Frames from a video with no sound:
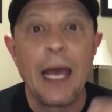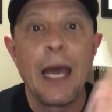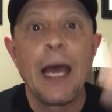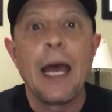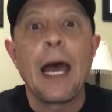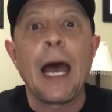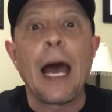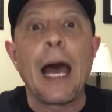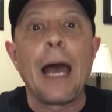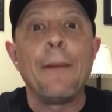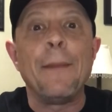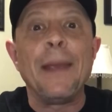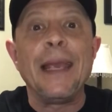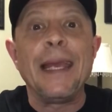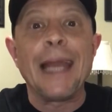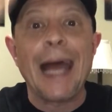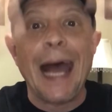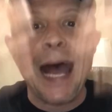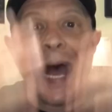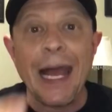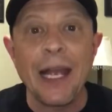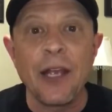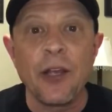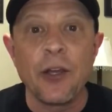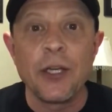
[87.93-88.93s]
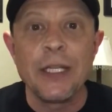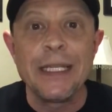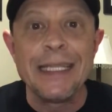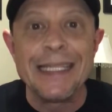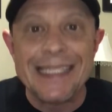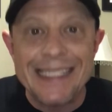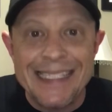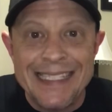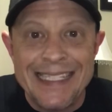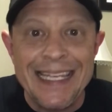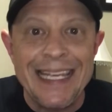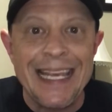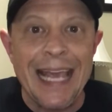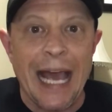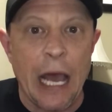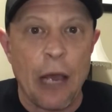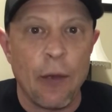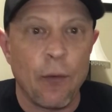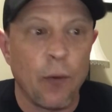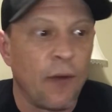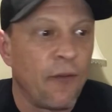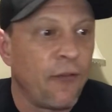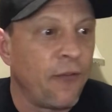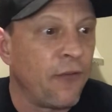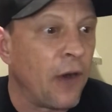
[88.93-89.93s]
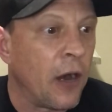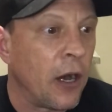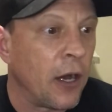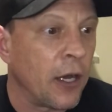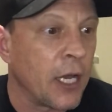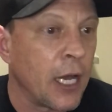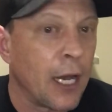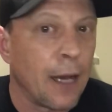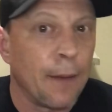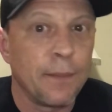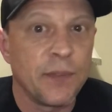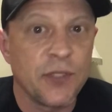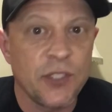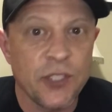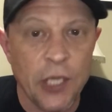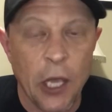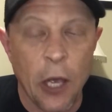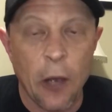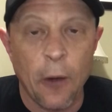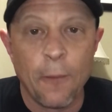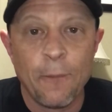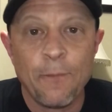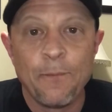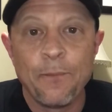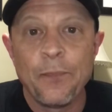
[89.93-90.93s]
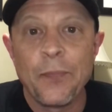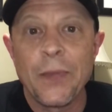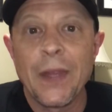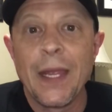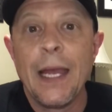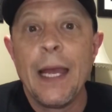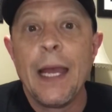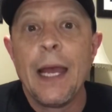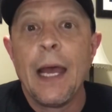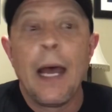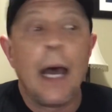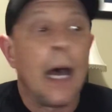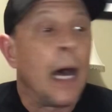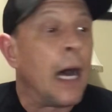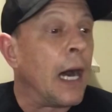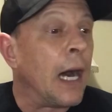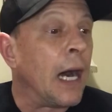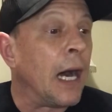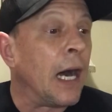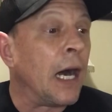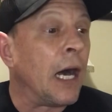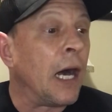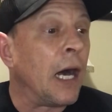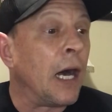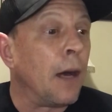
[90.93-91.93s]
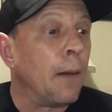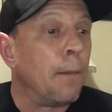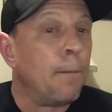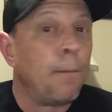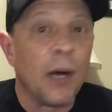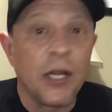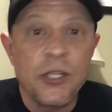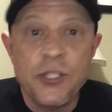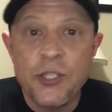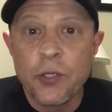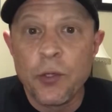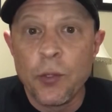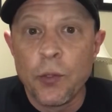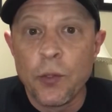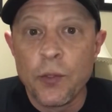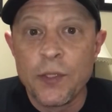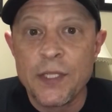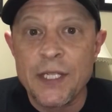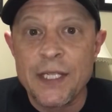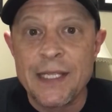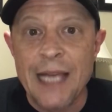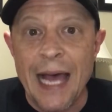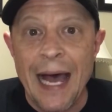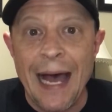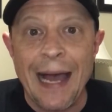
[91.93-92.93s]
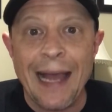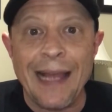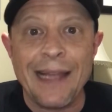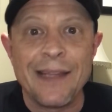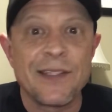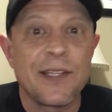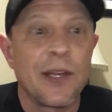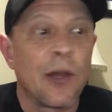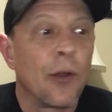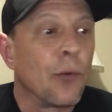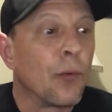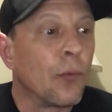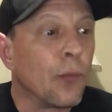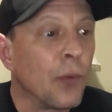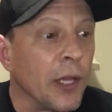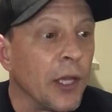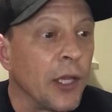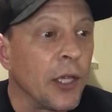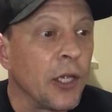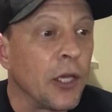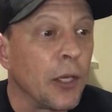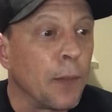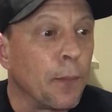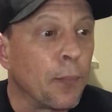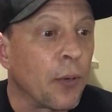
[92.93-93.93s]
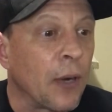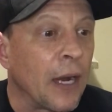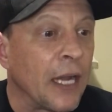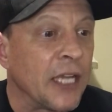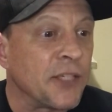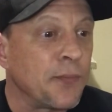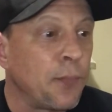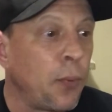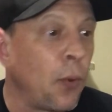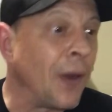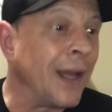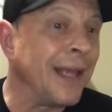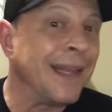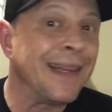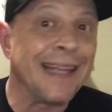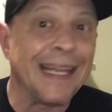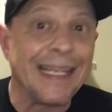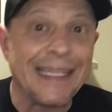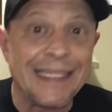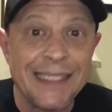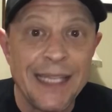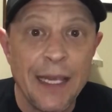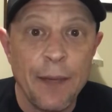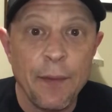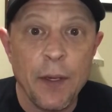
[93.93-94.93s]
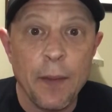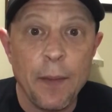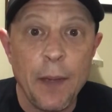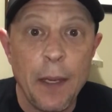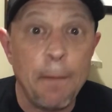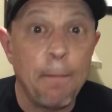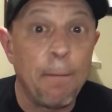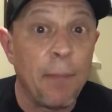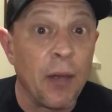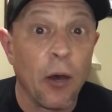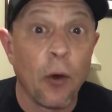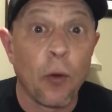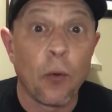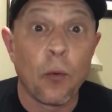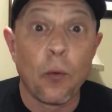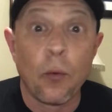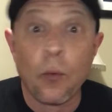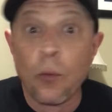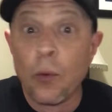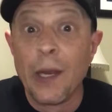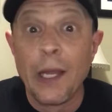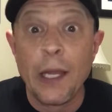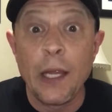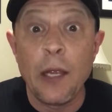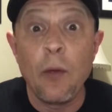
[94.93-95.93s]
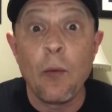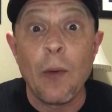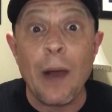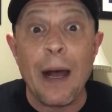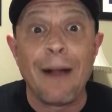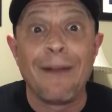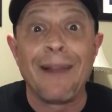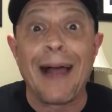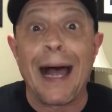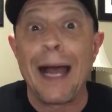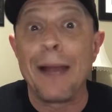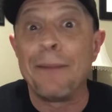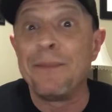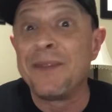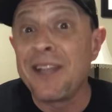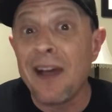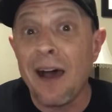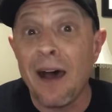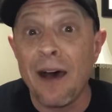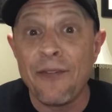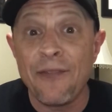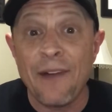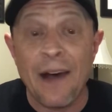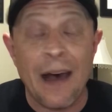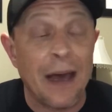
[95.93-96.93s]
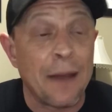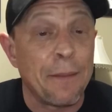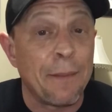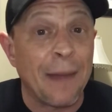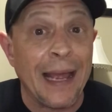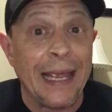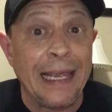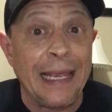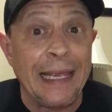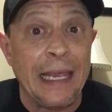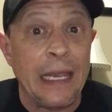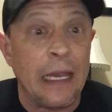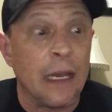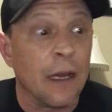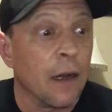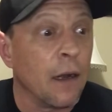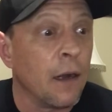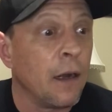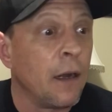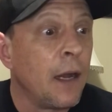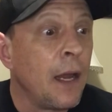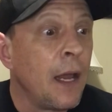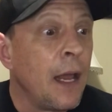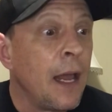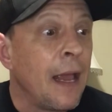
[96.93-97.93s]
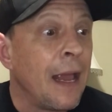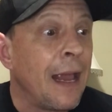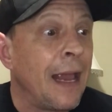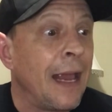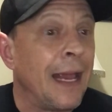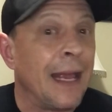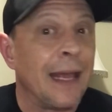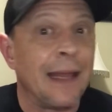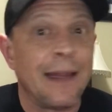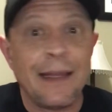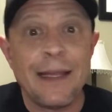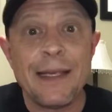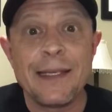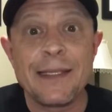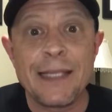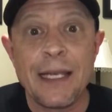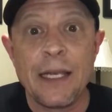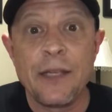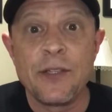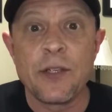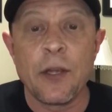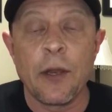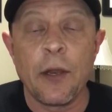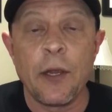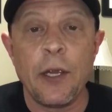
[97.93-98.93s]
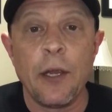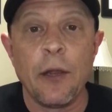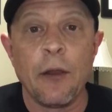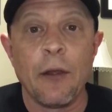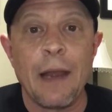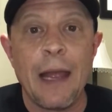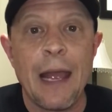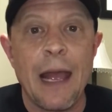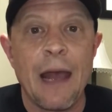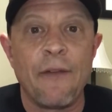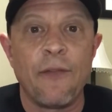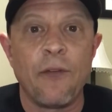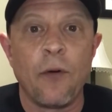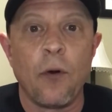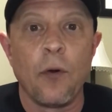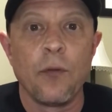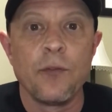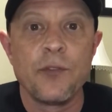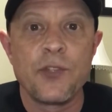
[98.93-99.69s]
I mean, I couldn't see I would fog up. So, a bunch of cool designs, really good price point. They seem to be built really well. I'm tough on my gear, and these things are a year and a half old.